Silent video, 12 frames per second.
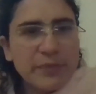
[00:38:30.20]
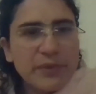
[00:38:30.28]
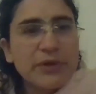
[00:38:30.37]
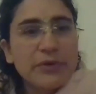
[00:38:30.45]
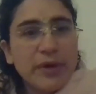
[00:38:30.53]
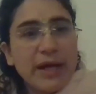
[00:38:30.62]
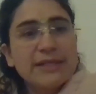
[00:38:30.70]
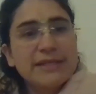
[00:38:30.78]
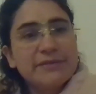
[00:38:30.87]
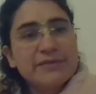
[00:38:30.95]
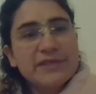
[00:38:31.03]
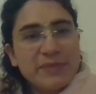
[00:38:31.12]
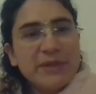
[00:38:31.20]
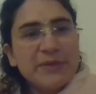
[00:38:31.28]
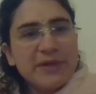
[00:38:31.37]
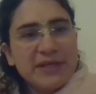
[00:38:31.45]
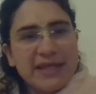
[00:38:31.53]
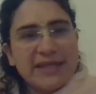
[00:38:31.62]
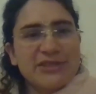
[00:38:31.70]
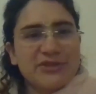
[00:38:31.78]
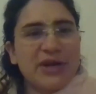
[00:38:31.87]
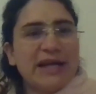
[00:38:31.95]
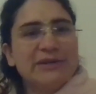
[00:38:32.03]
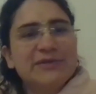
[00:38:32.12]
progressive spirit, let's
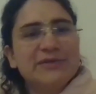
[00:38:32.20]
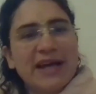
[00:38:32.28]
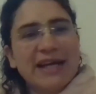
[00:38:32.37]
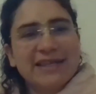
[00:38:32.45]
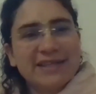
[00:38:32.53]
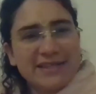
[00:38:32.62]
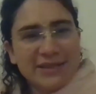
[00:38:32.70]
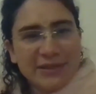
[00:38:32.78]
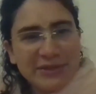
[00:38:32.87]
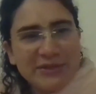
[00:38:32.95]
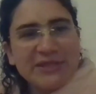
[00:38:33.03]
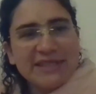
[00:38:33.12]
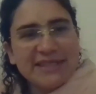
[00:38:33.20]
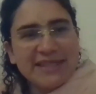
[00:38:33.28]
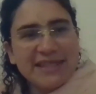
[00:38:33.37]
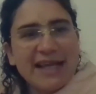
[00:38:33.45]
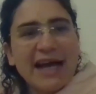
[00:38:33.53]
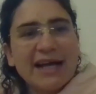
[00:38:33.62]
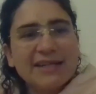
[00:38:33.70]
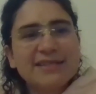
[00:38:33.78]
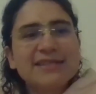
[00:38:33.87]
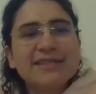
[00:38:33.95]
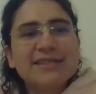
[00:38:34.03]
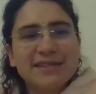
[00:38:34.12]
try to find the solution to
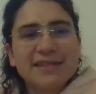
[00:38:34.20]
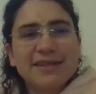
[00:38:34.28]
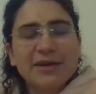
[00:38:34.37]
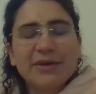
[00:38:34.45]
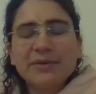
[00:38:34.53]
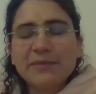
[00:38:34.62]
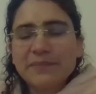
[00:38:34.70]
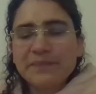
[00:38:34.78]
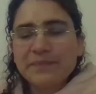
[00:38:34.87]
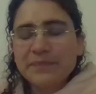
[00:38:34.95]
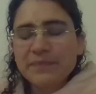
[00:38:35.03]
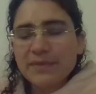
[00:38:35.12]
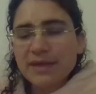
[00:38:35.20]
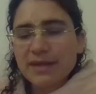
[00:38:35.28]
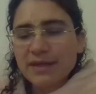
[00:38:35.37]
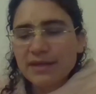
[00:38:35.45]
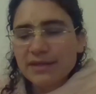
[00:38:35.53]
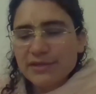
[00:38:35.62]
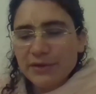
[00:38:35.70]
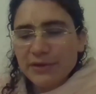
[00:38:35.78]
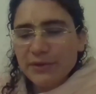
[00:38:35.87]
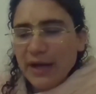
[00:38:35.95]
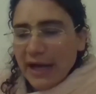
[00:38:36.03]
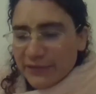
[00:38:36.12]
that. No. So
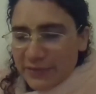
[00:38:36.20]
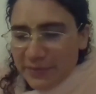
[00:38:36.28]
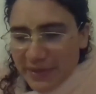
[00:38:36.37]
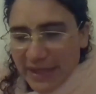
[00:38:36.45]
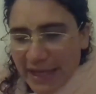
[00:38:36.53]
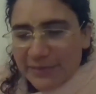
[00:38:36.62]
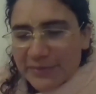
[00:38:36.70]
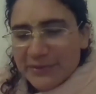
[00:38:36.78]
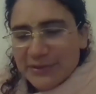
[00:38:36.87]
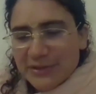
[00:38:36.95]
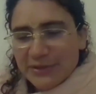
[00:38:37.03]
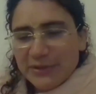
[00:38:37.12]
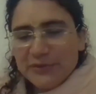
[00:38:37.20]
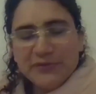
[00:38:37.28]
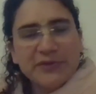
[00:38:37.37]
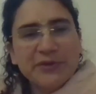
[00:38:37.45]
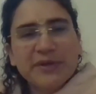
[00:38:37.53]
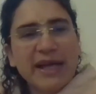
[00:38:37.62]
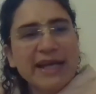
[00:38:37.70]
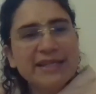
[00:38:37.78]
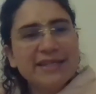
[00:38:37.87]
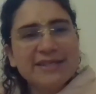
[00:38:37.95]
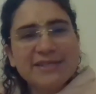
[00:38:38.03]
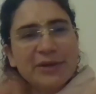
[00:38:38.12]
you haven't been able to, you've
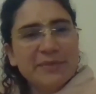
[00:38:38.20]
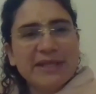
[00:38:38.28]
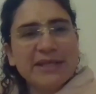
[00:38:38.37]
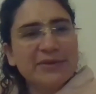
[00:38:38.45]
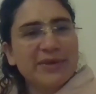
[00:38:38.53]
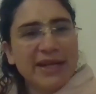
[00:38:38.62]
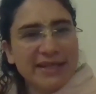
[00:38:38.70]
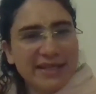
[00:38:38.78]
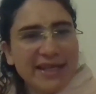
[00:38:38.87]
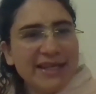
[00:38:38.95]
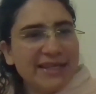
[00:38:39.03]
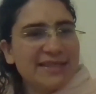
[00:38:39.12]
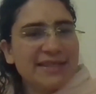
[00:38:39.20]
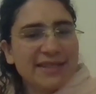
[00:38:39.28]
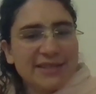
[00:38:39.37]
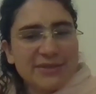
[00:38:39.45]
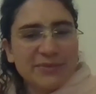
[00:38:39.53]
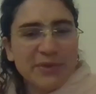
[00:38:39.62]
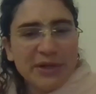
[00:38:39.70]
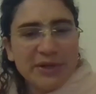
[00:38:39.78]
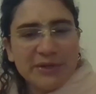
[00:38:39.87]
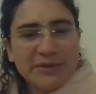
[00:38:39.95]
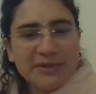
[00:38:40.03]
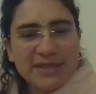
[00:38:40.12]
created so many great things in this
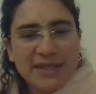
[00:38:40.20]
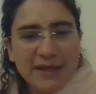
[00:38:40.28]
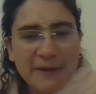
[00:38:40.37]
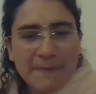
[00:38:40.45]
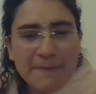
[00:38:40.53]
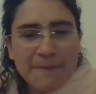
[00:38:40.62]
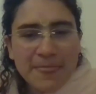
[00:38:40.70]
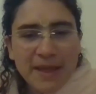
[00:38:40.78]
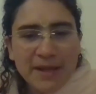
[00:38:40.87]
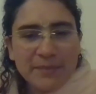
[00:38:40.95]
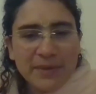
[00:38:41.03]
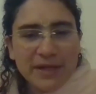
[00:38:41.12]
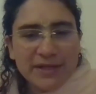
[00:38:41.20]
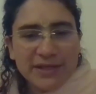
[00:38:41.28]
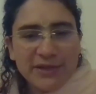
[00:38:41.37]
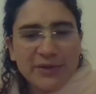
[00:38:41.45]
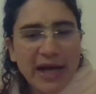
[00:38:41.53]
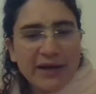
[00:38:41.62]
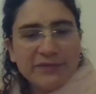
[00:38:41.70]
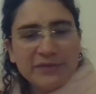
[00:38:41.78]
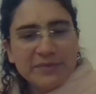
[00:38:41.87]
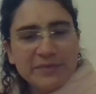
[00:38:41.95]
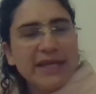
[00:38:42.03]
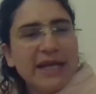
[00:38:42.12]
world, but you
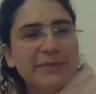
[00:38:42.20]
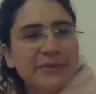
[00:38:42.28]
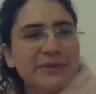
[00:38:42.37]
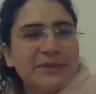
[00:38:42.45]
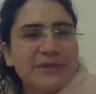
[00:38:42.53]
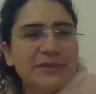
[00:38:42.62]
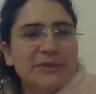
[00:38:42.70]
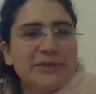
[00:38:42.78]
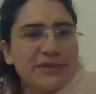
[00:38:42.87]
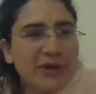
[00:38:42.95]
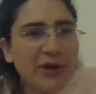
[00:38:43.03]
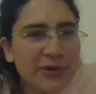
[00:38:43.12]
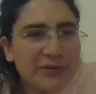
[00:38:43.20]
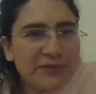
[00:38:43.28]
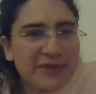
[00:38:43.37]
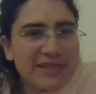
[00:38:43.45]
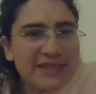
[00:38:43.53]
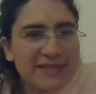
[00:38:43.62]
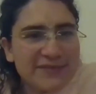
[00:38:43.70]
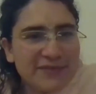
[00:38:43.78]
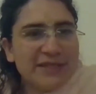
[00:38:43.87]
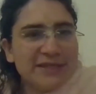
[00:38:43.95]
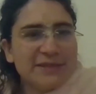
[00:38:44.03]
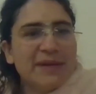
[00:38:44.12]
haven't been able to solve this
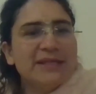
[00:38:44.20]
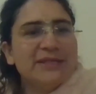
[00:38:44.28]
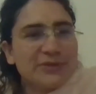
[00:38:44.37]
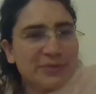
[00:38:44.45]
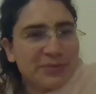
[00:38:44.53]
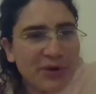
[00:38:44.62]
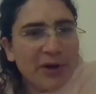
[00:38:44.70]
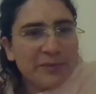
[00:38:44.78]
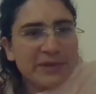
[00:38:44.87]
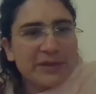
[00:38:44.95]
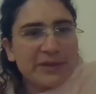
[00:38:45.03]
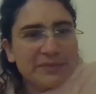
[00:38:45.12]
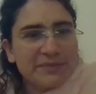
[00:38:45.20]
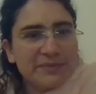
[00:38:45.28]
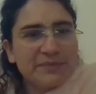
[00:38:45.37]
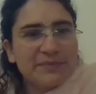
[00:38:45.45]
fundamental problem.